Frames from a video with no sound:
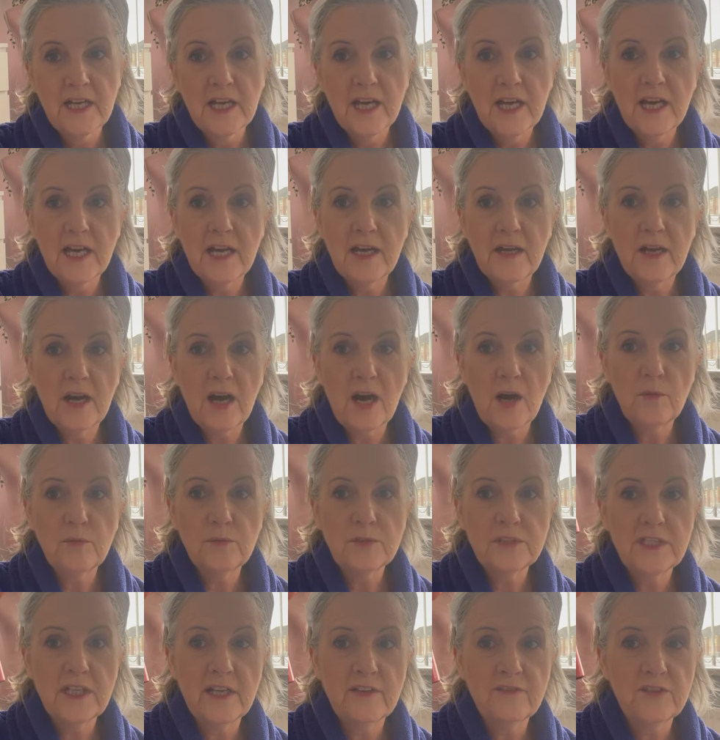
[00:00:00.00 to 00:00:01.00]
Uh, I
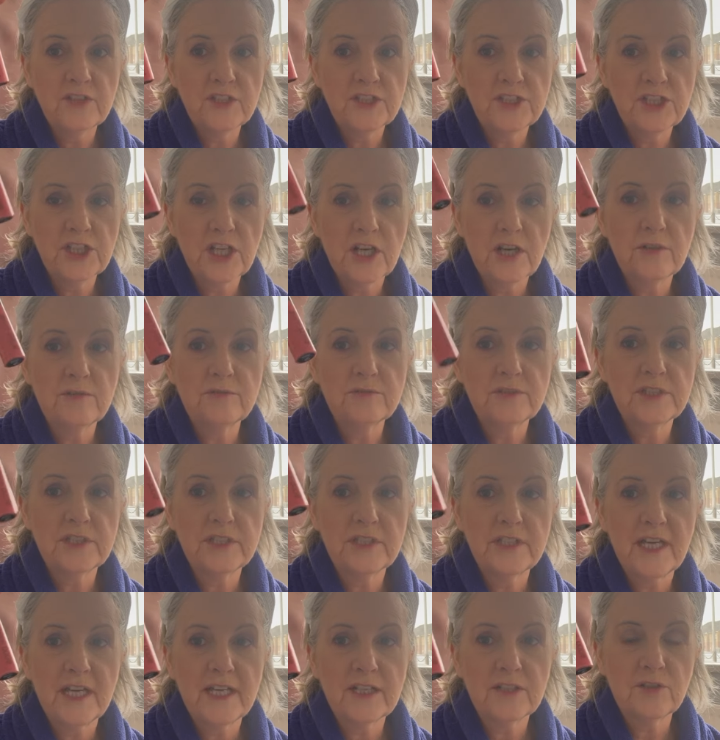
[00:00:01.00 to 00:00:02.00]
would never have chosen
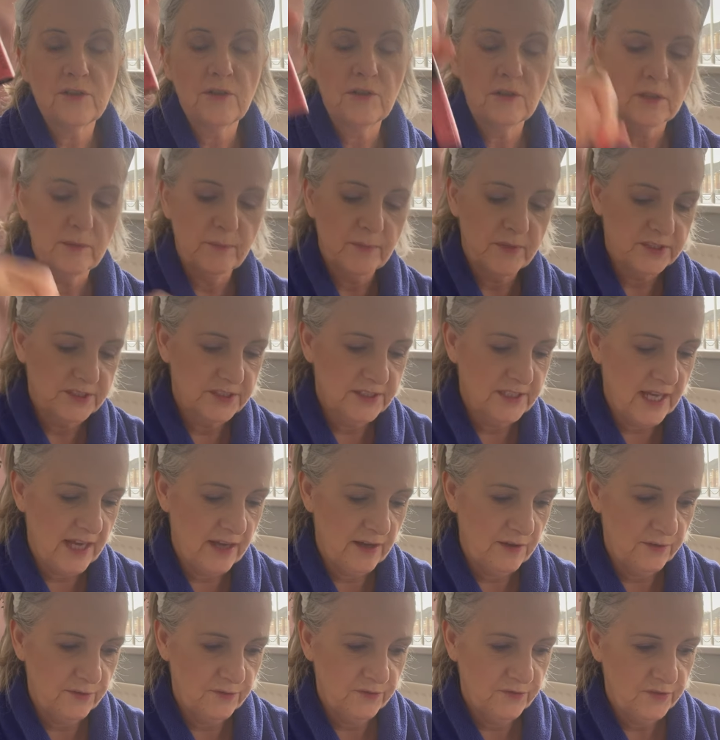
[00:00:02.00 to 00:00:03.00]
that colour
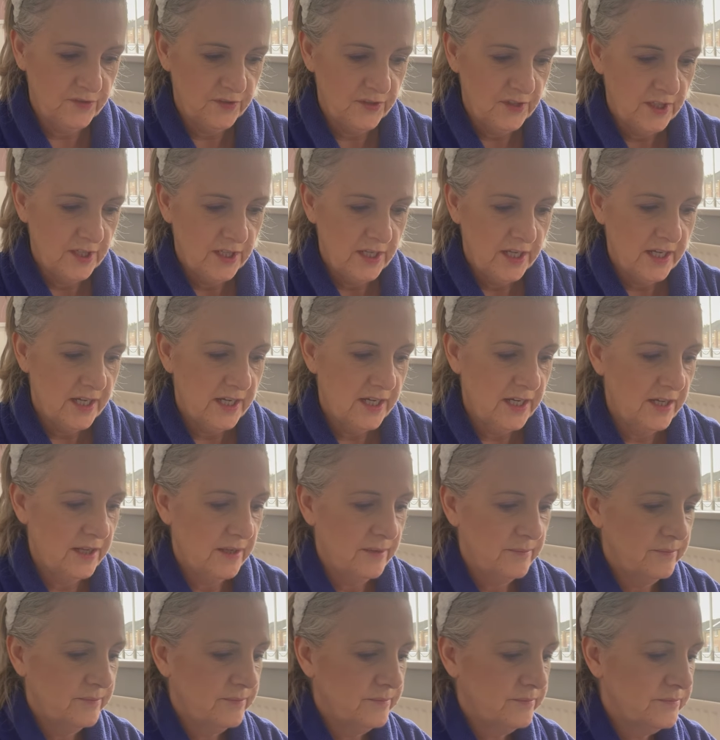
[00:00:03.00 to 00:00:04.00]
myself.
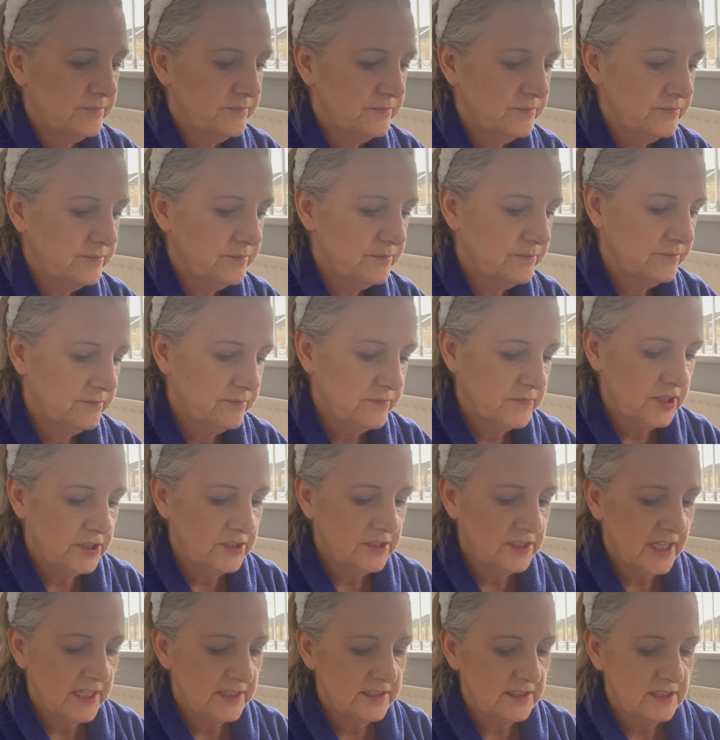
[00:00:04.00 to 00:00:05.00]
Um, I
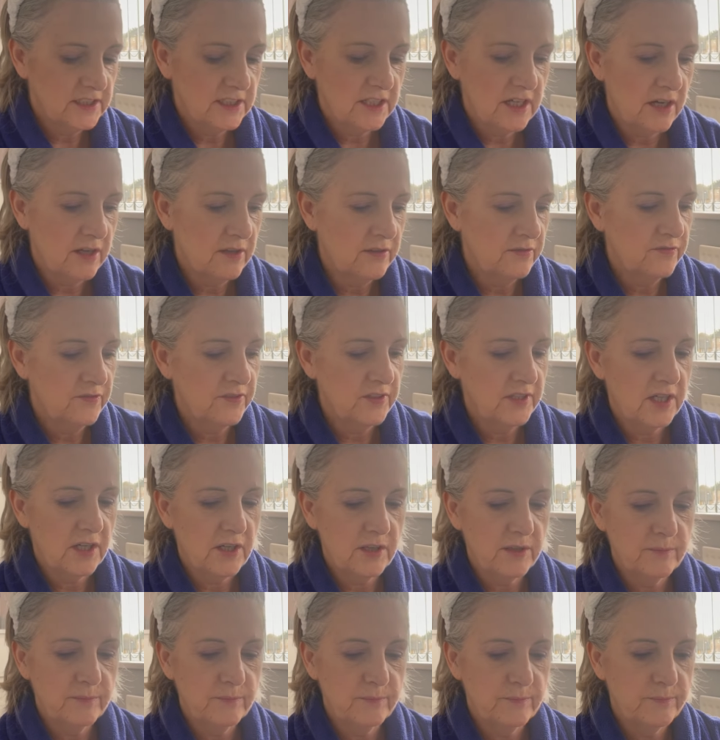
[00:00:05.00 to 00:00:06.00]
tend to go for
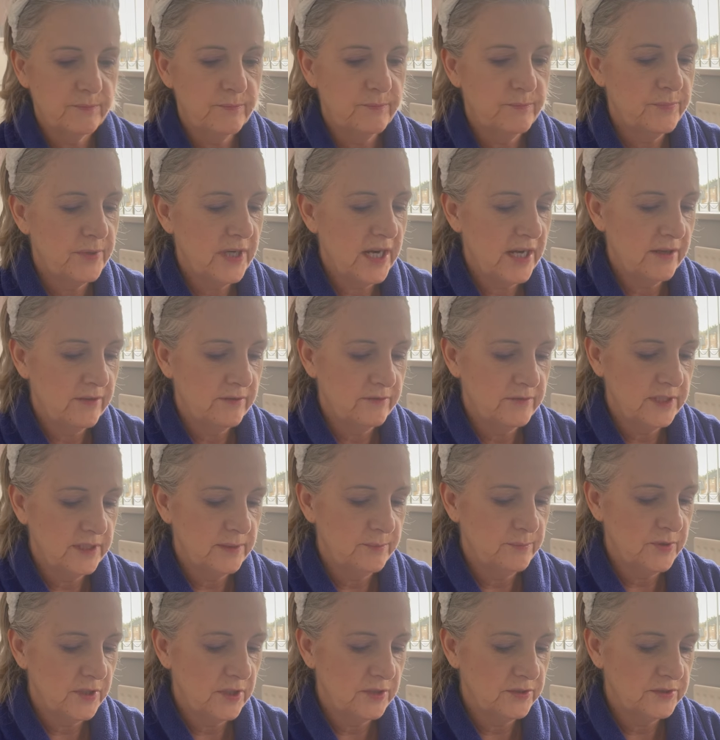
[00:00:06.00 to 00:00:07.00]
like browny,
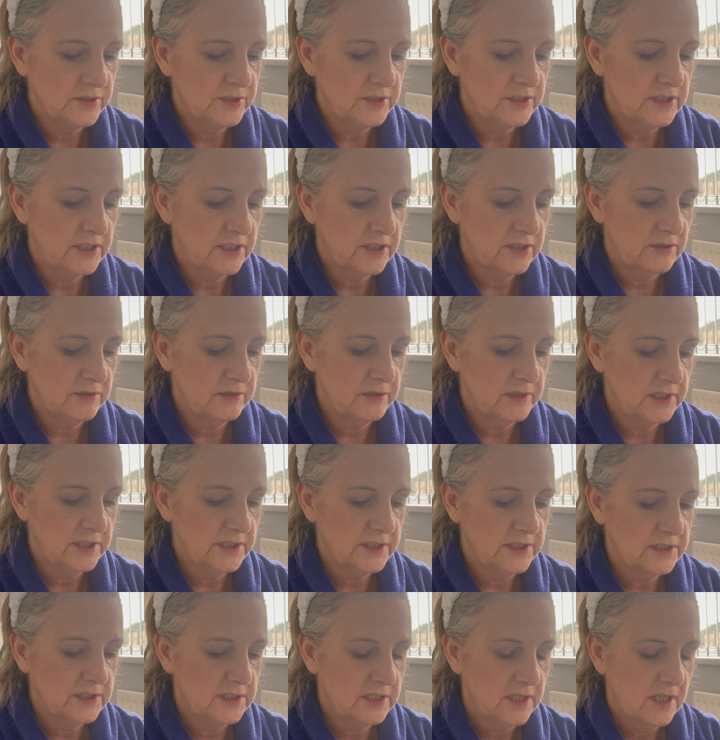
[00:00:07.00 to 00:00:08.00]
bronzy
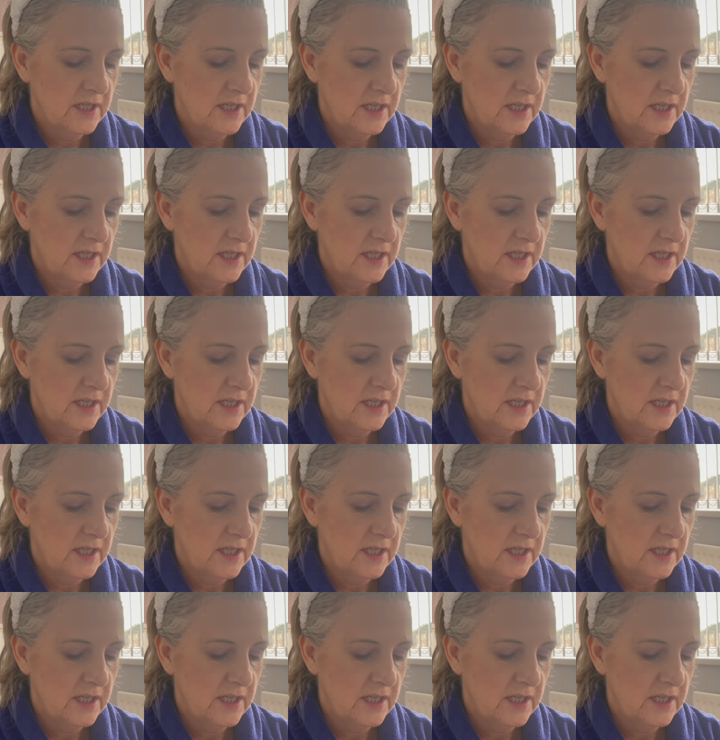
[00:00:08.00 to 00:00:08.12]
colours.